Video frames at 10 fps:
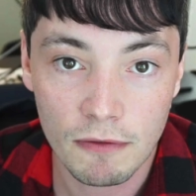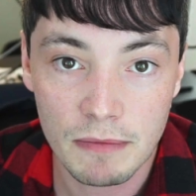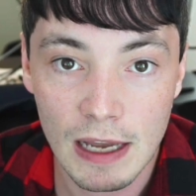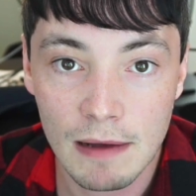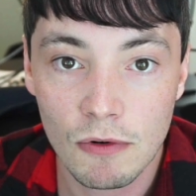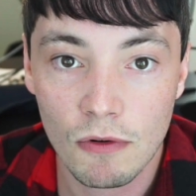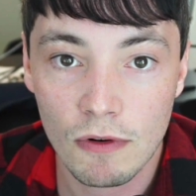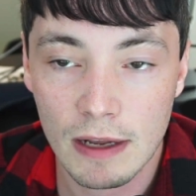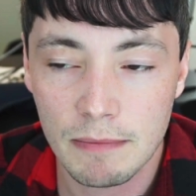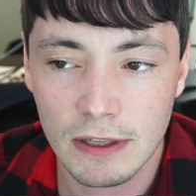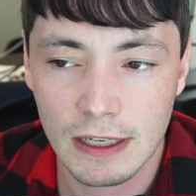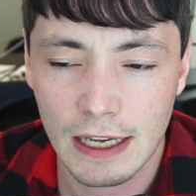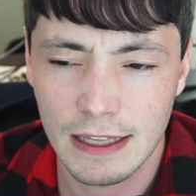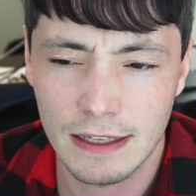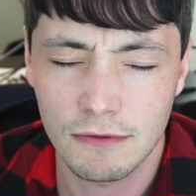them, or I'd be like,
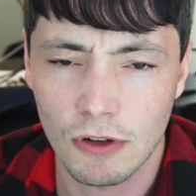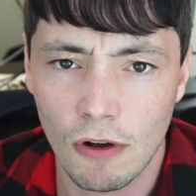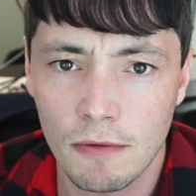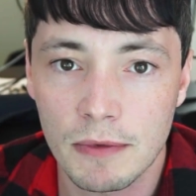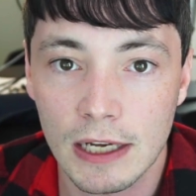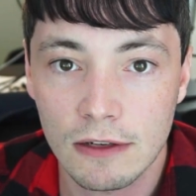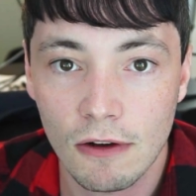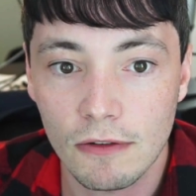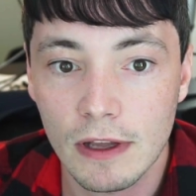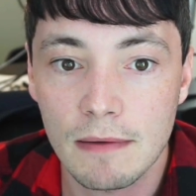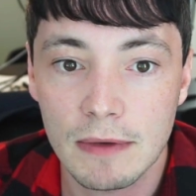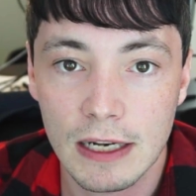hey, they never called me, I'd call them,